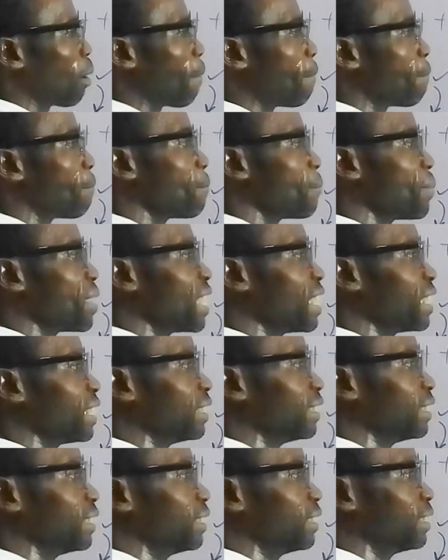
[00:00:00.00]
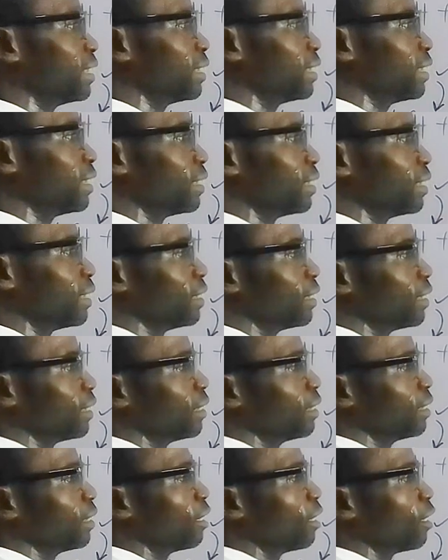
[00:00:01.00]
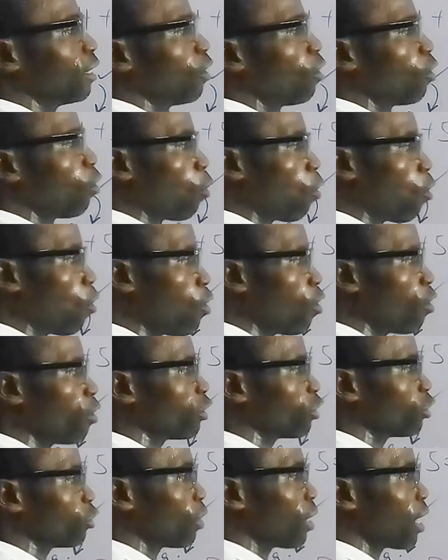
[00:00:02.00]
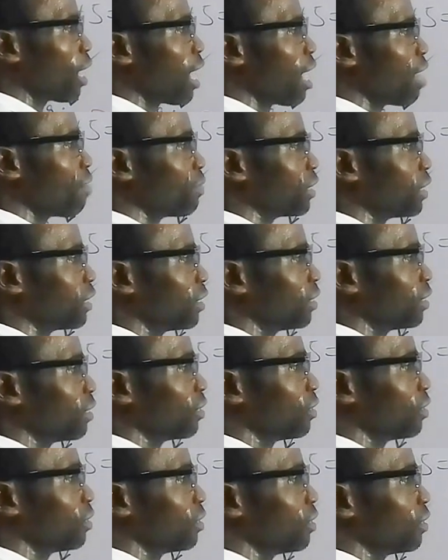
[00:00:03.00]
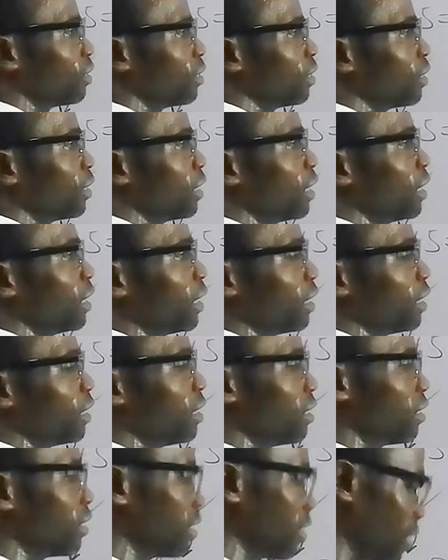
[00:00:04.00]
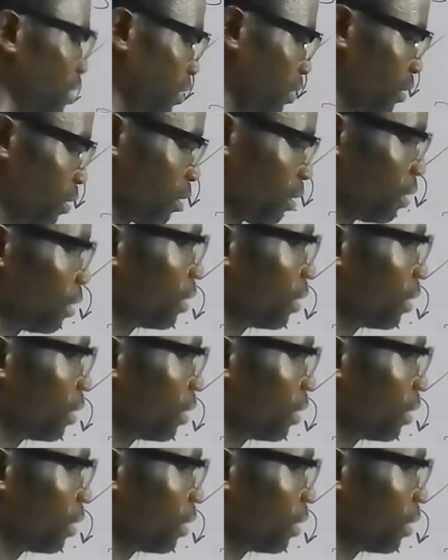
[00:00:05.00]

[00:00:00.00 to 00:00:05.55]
you are paying or you are having. In this case,